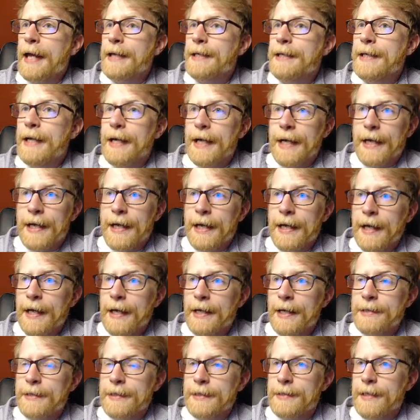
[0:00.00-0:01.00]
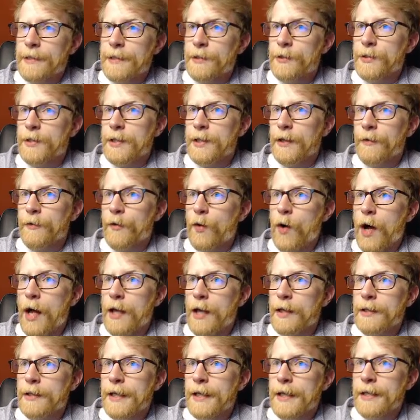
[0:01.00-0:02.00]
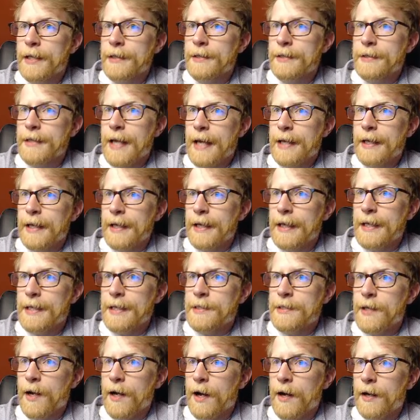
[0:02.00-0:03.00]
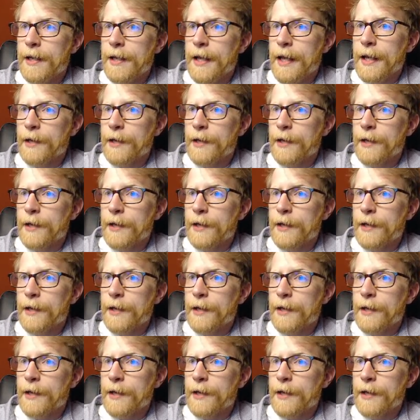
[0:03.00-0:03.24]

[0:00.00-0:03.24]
Nintendo Seal Quality, Data East, Arcade